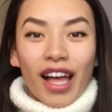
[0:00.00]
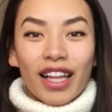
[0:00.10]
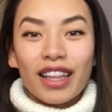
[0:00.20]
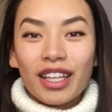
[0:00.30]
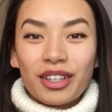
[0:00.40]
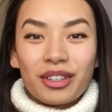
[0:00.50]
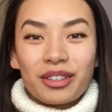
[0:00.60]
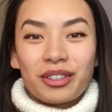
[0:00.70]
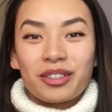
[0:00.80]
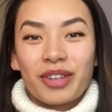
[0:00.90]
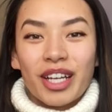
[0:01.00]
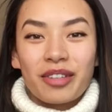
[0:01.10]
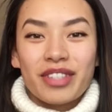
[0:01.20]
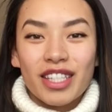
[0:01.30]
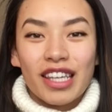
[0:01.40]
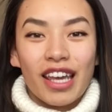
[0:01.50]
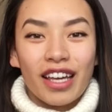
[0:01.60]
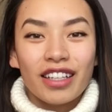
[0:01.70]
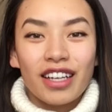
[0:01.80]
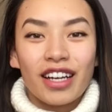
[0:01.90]
Hello, my name is
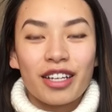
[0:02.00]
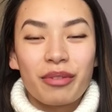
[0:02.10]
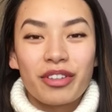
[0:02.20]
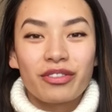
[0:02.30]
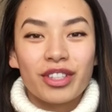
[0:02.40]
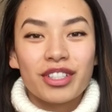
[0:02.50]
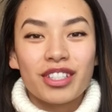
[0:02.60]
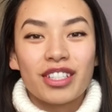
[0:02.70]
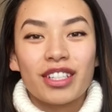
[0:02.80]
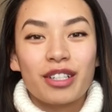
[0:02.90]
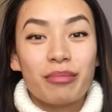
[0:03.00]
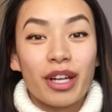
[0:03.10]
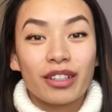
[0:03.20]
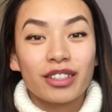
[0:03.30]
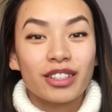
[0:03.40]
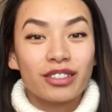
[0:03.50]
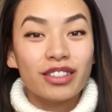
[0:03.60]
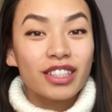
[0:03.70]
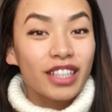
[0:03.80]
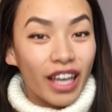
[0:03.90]
Kian. I am a first year medical
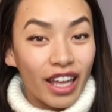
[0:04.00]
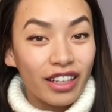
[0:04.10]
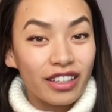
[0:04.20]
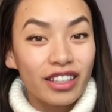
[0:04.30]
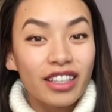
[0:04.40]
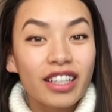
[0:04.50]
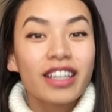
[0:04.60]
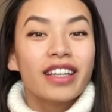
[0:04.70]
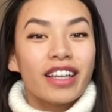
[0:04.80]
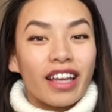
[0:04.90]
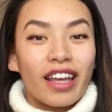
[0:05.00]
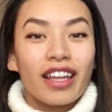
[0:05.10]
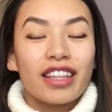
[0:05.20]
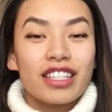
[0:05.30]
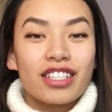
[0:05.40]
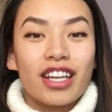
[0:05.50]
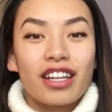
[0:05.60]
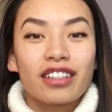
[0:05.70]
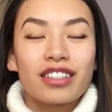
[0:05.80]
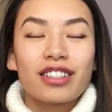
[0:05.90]
student in Canada, and this
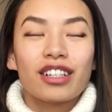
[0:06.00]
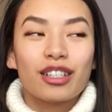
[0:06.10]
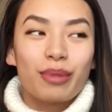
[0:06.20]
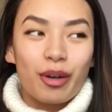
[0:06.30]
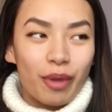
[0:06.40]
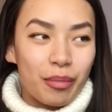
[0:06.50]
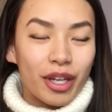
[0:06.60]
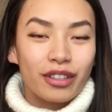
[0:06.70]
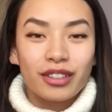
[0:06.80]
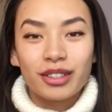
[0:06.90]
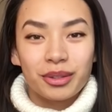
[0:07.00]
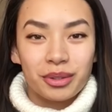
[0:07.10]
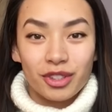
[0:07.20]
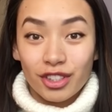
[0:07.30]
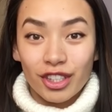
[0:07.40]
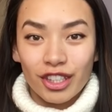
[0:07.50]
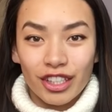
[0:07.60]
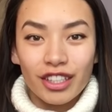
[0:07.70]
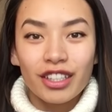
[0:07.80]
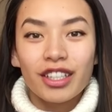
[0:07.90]
channel is all about my medical school
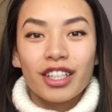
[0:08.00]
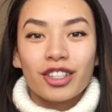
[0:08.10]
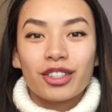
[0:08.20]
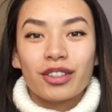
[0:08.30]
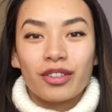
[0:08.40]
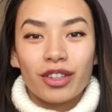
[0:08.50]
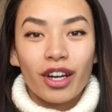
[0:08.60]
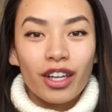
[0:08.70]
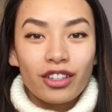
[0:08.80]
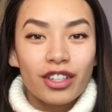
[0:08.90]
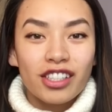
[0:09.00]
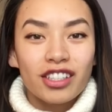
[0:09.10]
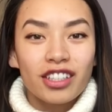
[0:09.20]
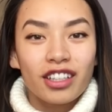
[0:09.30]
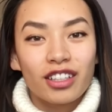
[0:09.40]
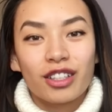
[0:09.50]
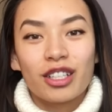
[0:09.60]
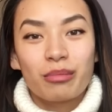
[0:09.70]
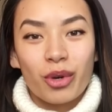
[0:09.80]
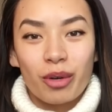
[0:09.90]
journey. So if you're interested in
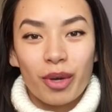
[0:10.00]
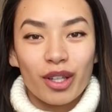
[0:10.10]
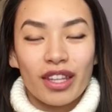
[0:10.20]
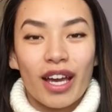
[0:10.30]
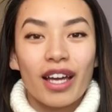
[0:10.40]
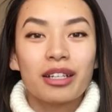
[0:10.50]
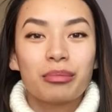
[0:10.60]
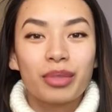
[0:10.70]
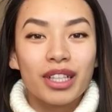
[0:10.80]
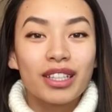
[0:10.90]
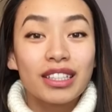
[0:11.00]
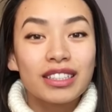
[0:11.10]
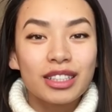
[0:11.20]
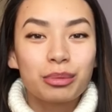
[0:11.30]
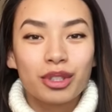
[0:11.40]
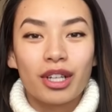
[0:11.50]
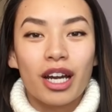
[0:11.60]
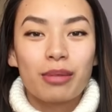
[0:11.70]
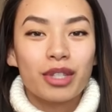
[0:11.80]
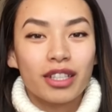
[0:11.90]
learning more about that, please
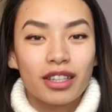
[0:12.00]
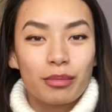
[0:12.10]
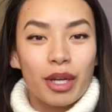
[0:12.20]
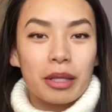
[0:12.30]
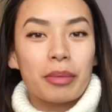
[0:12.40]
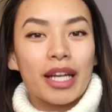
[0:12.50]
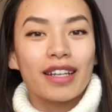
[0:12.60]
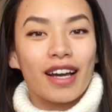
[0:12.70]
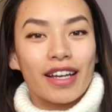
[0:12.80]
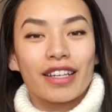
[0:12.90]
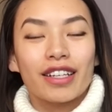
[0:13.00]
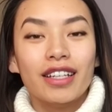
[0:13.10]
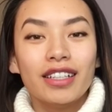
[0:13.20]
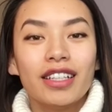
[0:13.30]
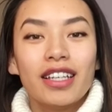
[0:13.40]
subscribe and hit the bell button icon.